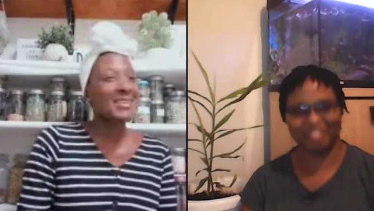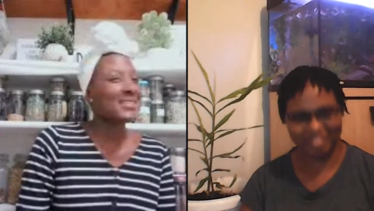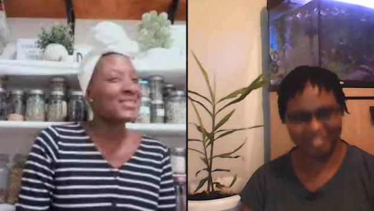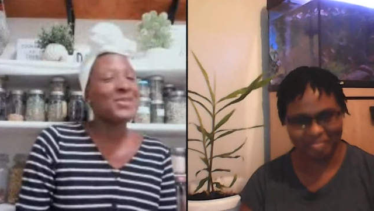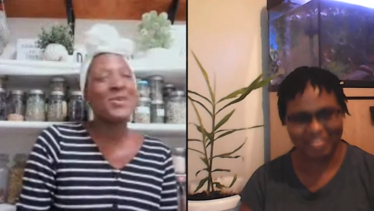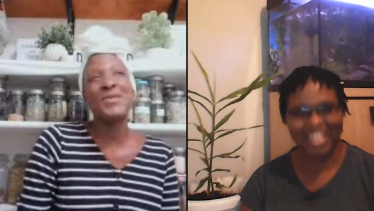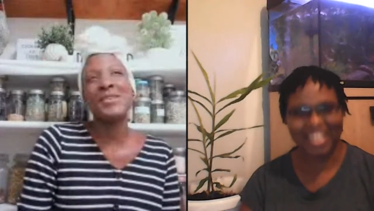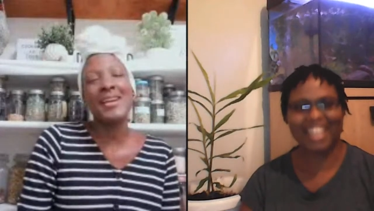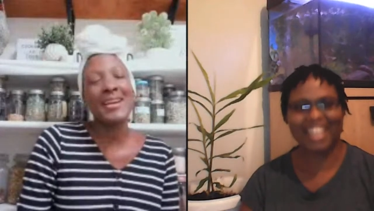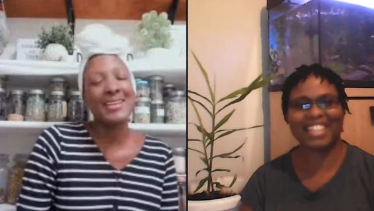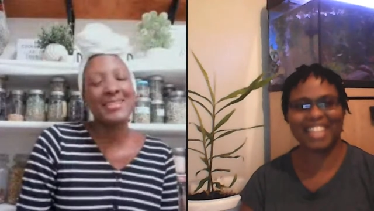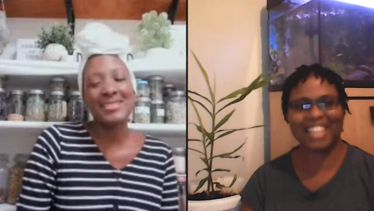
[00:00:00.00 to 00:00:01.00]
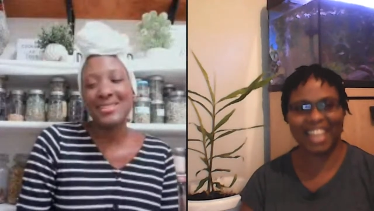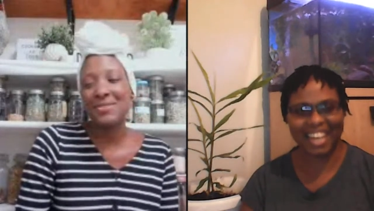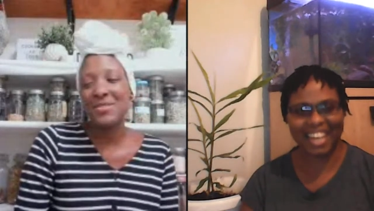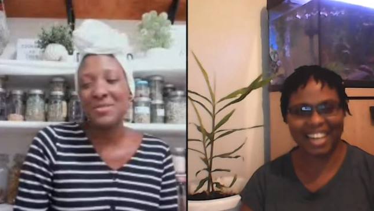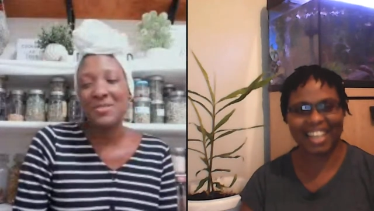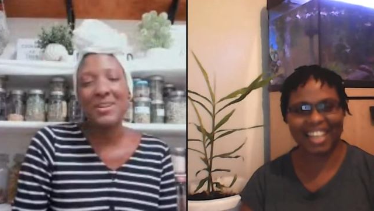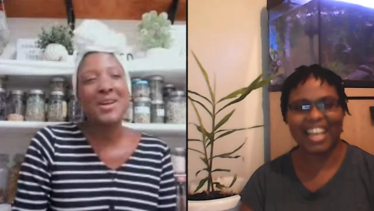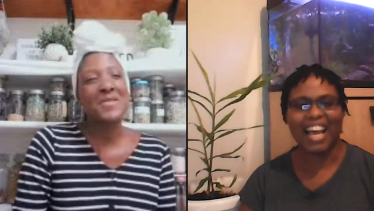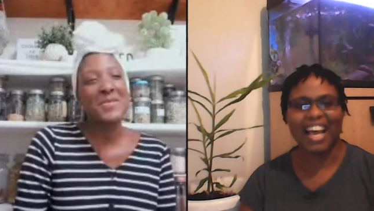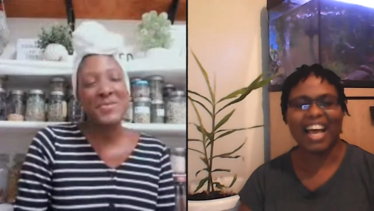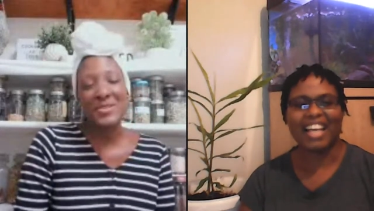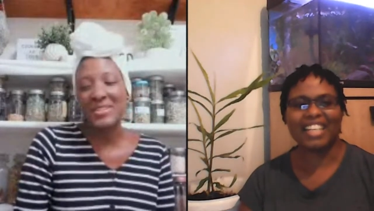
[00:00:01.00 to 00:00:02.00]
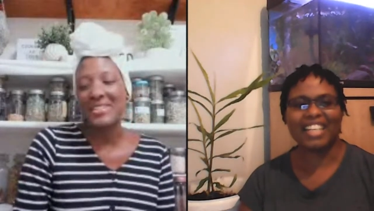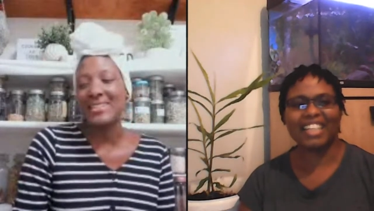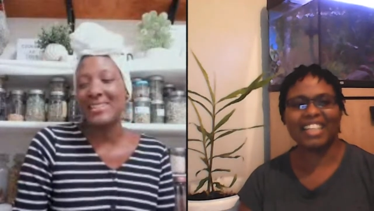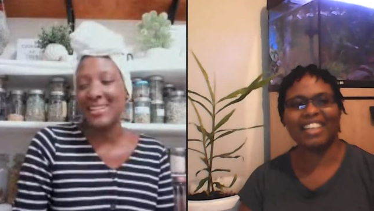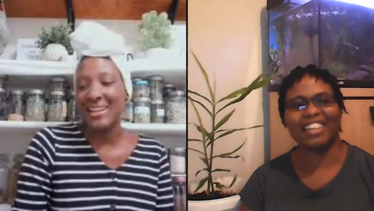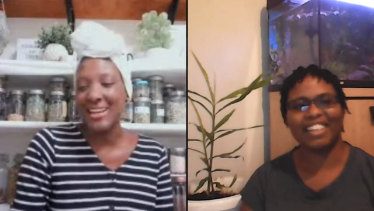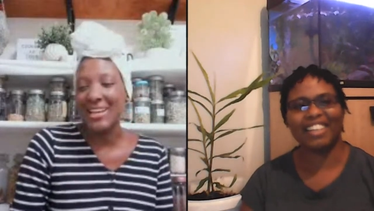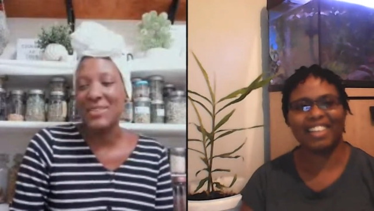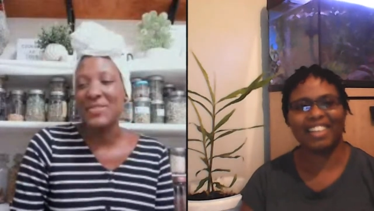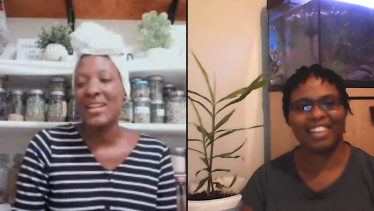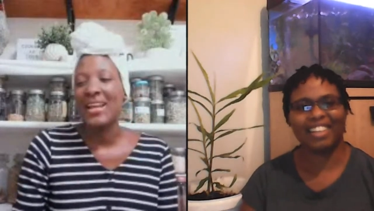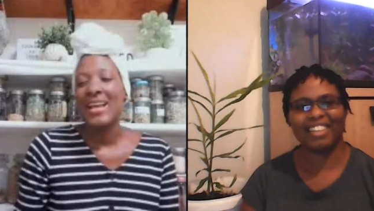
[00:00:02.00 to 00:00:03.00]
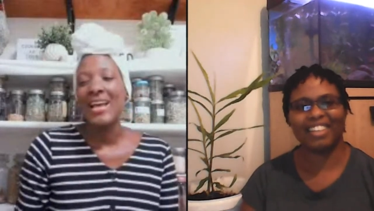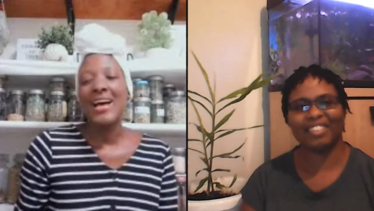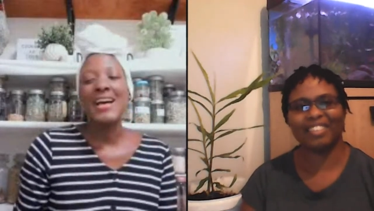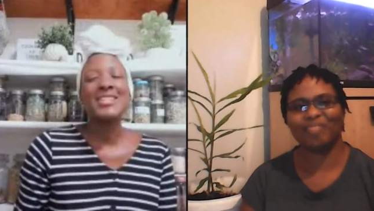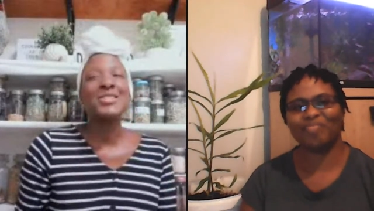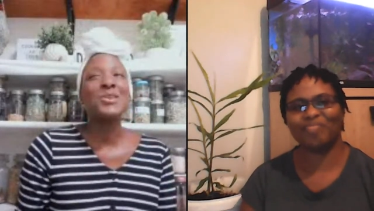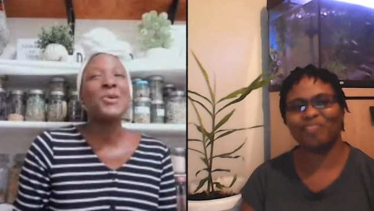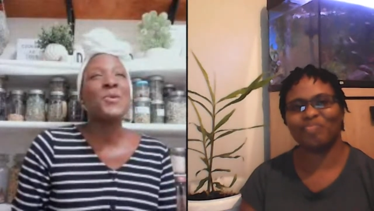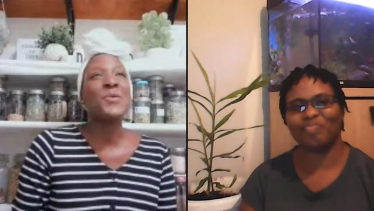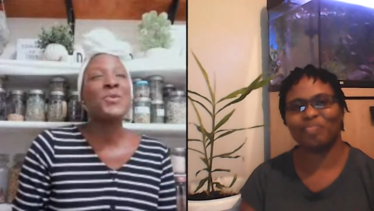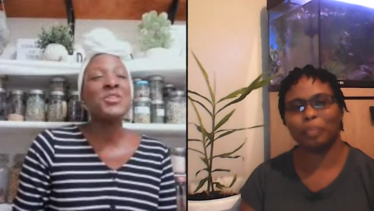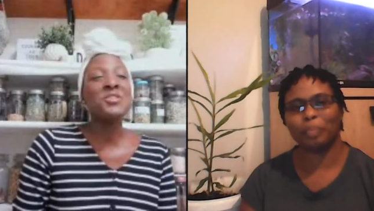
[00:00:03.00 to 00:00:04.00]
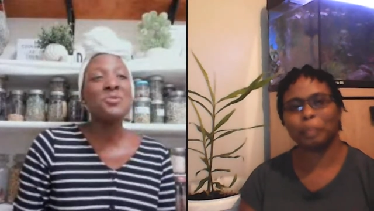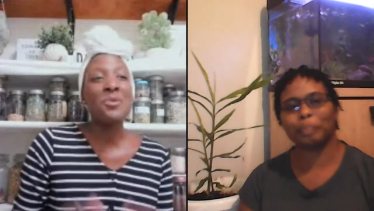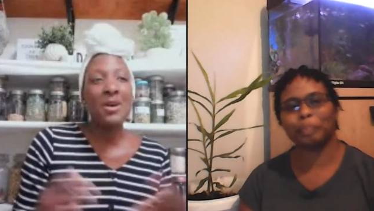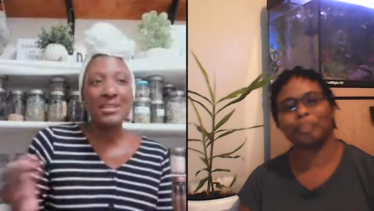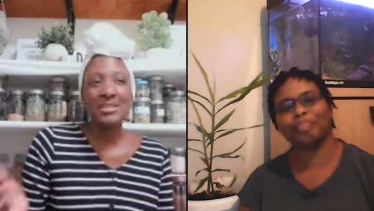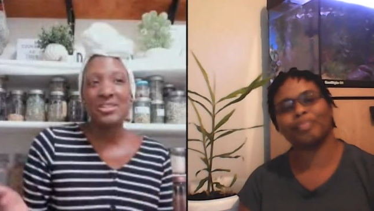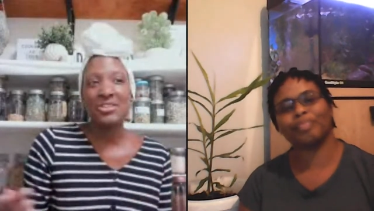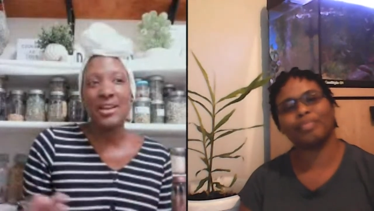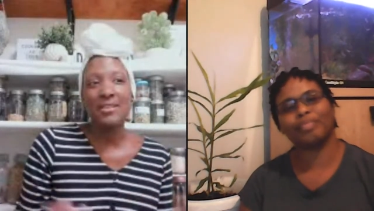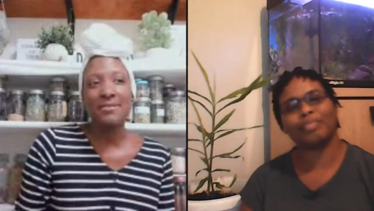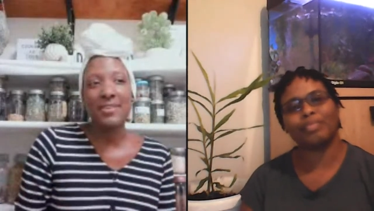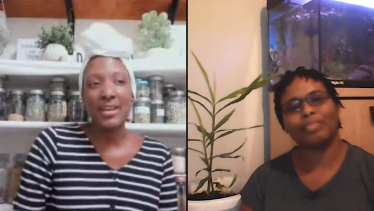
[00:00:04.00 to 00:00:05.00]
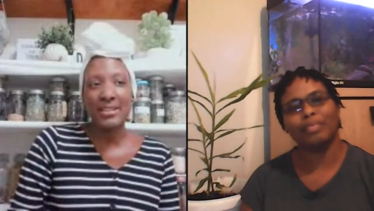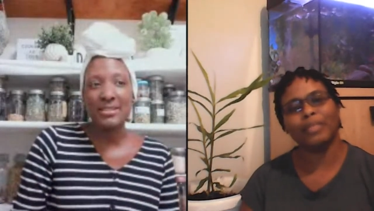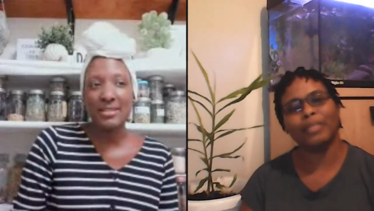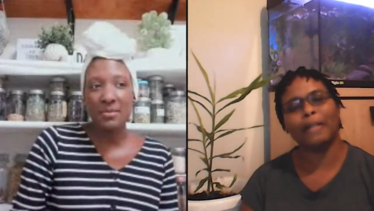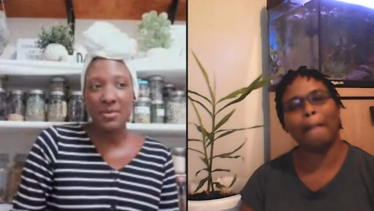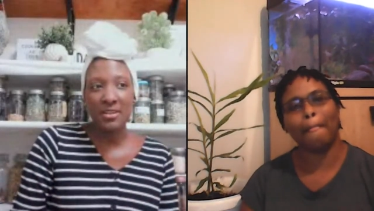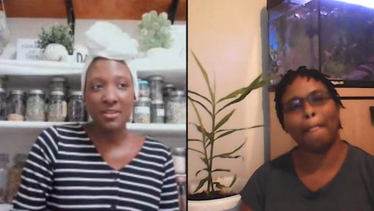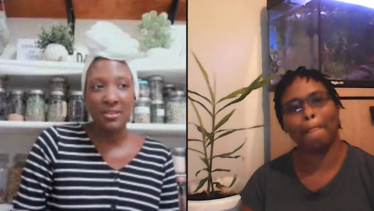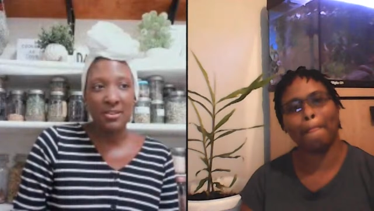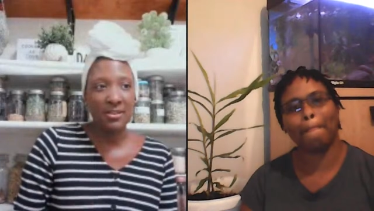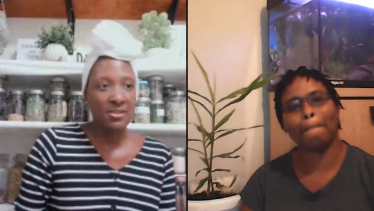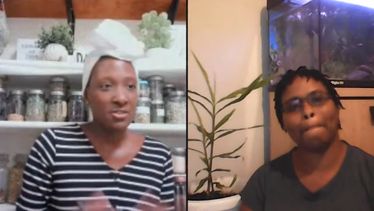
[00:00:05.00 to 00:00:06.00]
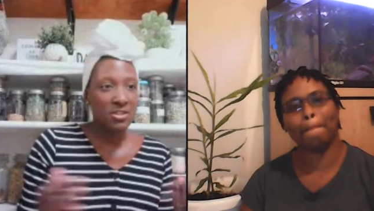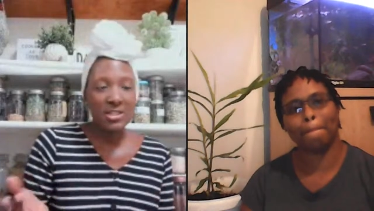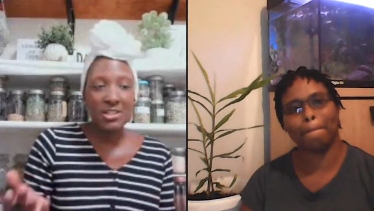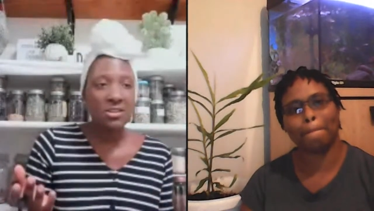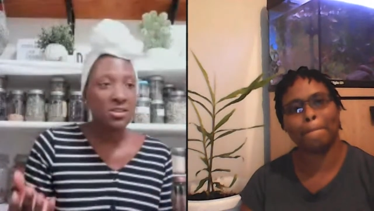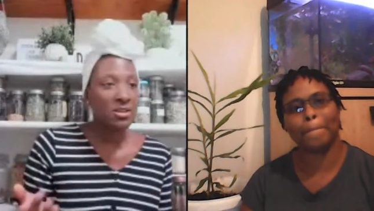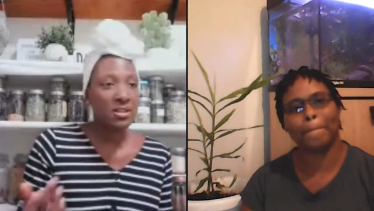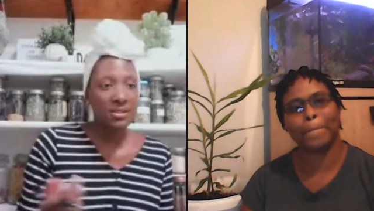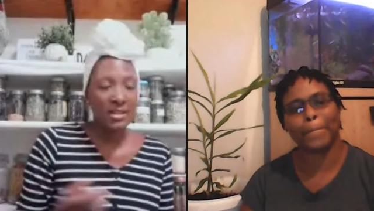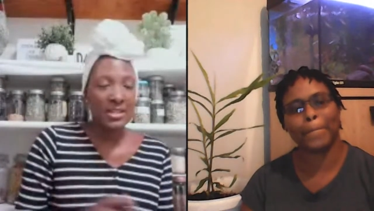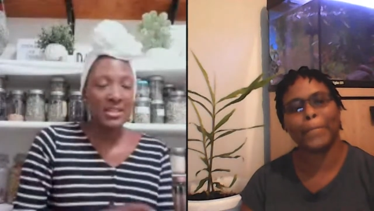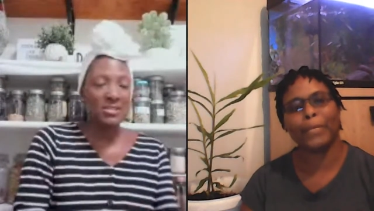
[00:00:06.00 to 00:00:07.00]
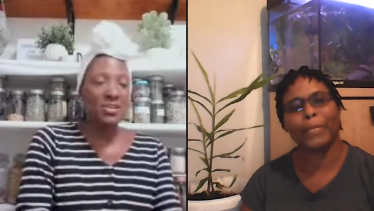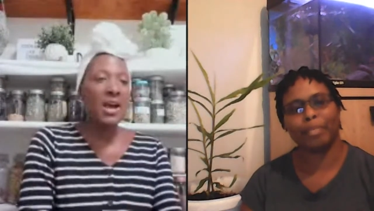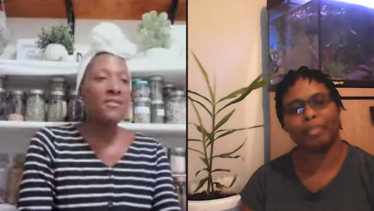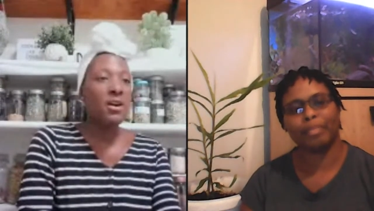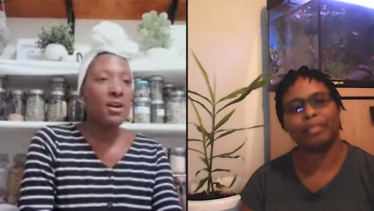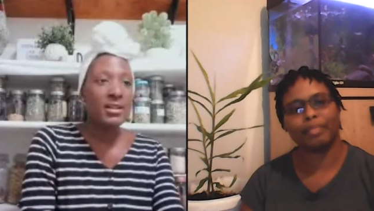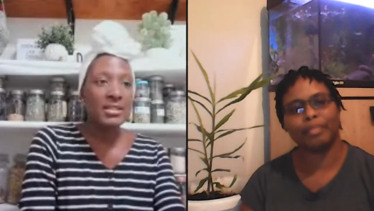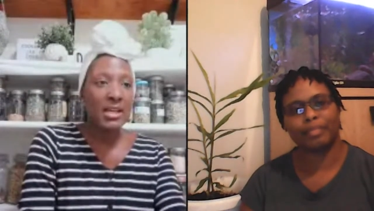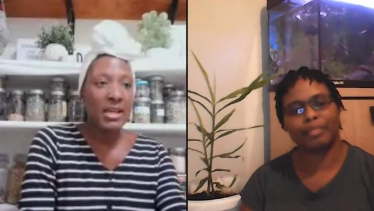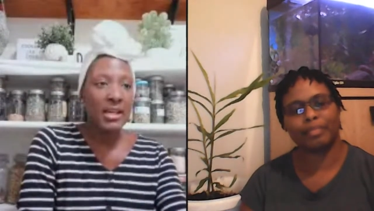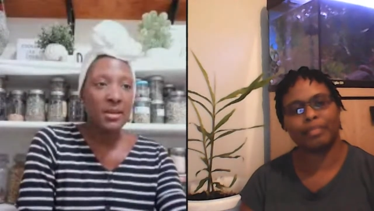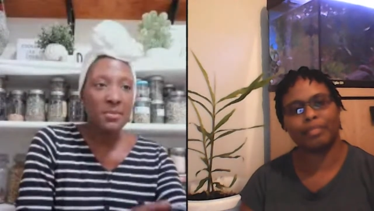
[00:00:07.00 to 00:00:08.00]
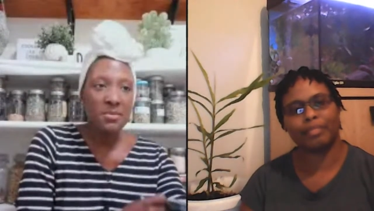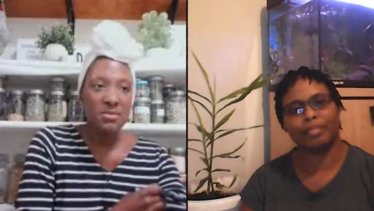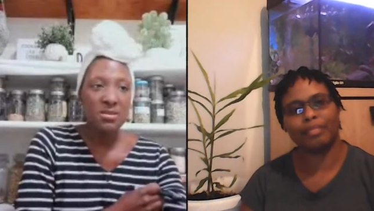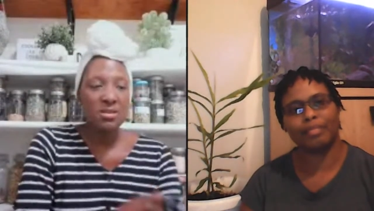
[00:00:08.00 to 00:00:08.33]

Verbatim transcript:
Speaker 1: and so yeah it's for every person yeah uh, so when you want to try to find some of your traditional ingredients you have a hard time